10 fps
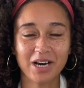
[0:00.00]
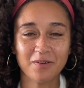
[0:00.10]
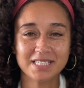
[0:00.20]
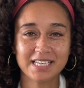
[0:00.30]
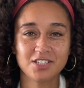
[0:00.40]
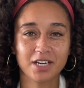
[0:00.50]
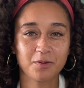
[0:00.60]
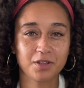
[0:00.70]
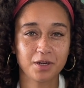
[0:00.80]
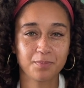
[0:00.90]
I would say check
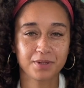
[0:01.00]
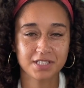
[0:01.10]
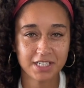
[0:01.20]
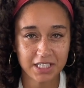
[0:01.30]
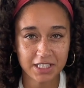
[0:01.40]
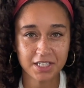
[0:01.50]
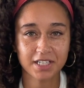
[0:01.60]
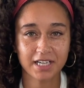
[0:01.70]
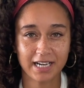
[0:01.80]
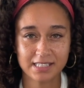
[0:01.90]
with your particular
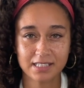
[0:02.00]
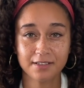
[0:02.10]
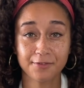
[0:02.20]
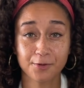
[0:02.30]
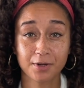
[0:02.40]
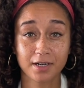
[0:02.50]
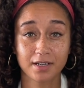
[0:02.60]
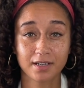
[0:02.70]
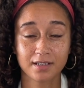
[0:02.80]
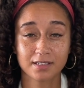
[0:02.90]
consulate for
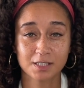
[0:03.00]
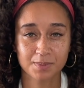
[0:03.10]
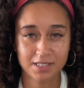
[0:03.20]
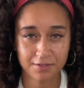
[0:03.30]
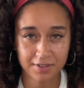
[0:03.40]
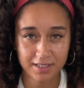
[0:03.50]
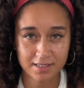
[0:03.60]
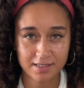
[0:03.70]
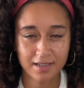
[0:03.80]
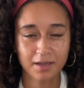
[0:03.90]

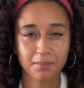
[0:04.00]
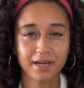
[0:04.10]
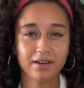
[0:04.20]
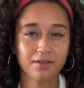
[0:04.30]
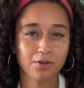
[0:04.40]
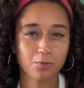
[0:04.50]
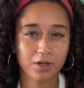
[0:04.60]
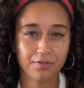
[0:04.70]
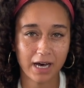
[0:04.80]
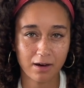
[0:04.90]
specifics, but I'll give you
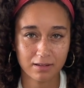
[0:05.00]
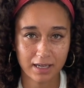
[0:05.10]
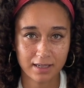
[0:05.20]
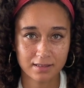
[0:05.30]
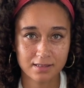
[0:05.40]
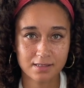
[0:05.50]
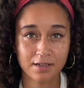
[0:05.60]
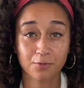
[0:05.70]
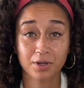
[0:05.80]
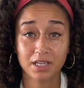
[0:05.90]
rough outlines
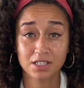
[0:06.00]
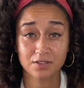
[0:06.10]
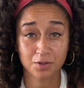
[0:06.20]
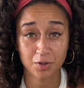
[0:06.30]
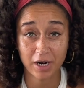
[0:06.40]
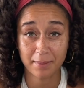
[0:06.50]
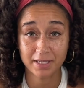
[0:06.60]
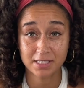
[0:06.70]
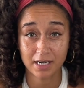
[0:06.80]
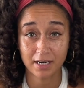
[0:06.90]
of what each of the
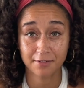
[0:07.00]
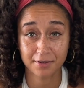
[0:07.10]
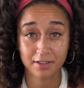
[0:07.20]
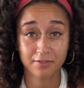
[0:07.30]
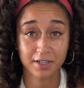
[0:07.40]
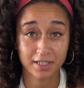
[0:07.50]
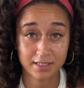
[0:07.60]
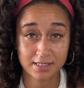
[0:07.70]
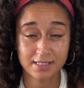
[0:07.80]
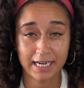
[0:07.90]
requirements are for the
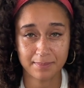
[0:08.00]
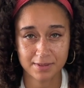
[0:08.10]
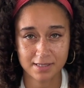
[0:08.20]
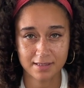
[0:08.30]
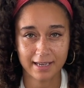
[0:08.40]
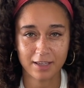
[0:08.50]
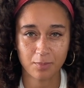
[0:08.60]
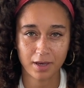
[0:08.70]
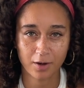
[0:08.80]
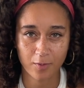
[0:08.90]
various types that you
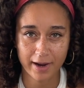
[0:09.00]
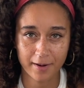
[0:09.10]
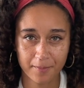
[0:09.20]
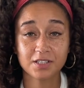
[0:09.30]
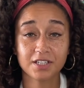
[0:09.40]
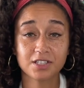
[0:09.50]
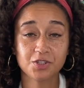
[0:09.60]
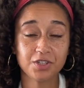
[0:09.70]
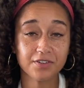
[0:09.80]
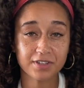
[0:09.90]
may acquire. So there are
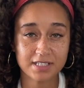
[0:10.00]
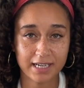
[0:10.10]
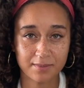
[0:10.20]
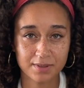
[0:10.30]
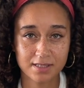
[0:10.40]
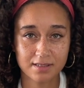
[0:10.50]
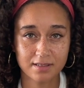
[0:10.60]
2 different types.